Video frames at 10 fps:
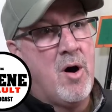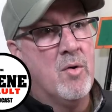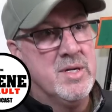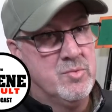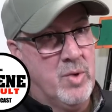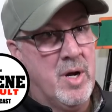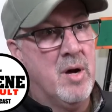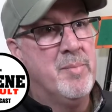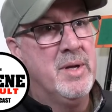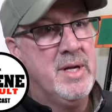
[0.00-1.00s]
always went
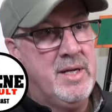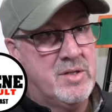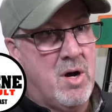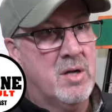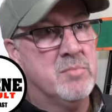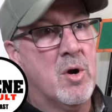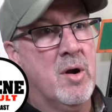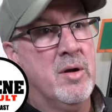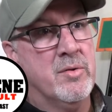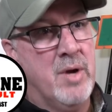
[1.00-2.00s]
up and he talked to
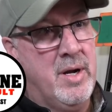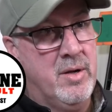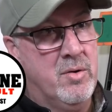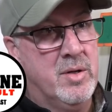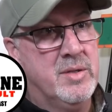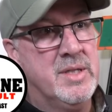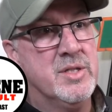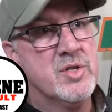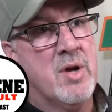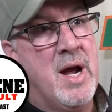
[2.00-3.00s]
Mark on the radio and did
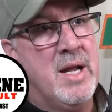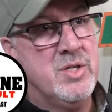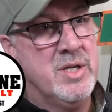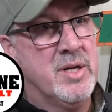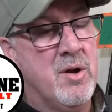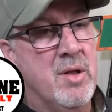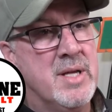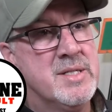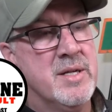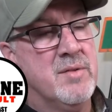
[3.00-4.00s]
the strategy and all
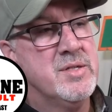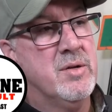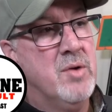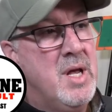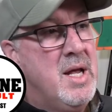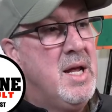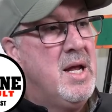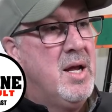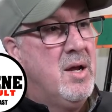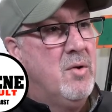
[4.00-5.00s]
that stuff. So
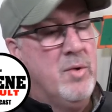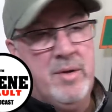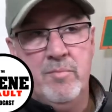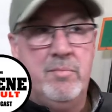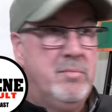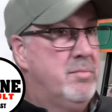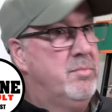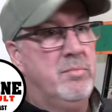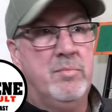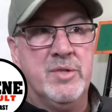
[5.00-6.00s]
we'd
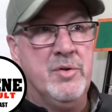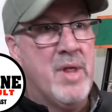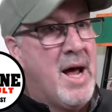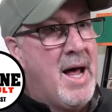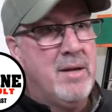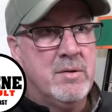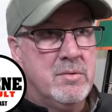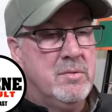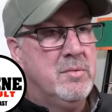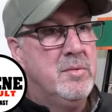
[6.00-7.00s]
do that,
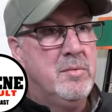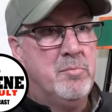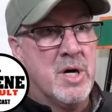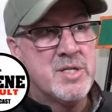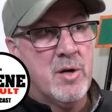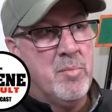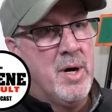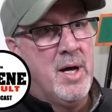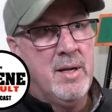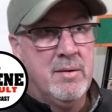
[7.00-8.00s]
bust our
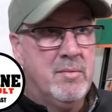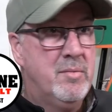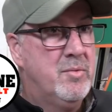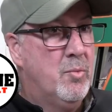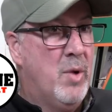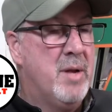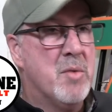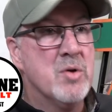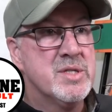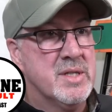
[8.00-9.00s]
butt, win
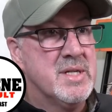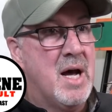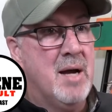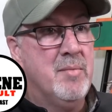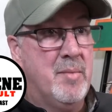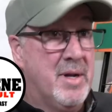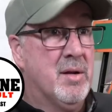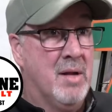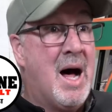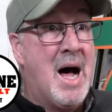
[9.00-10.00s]
most of the time. I mean,
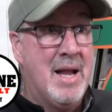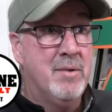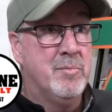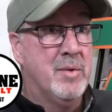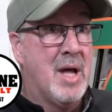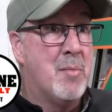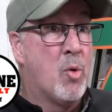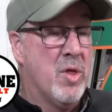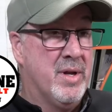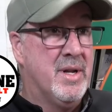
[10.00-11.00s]
a lot, a lot
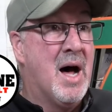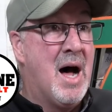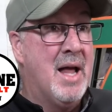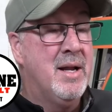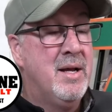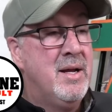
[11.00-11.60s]
more than not.